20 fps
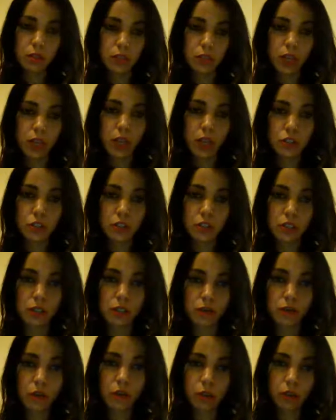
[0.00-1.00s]
the
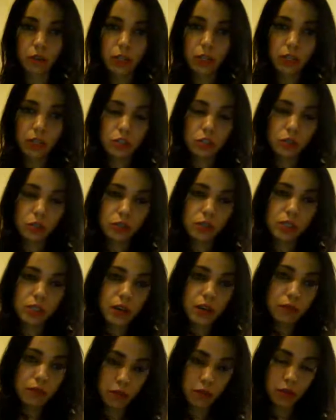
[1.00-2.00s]
creations of the fallen
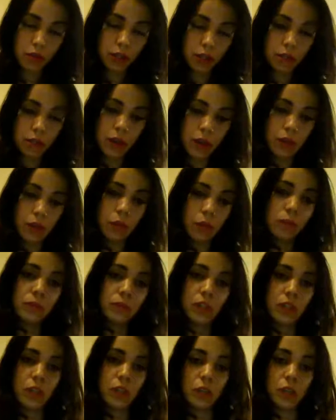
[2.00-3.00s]
angels after they fell.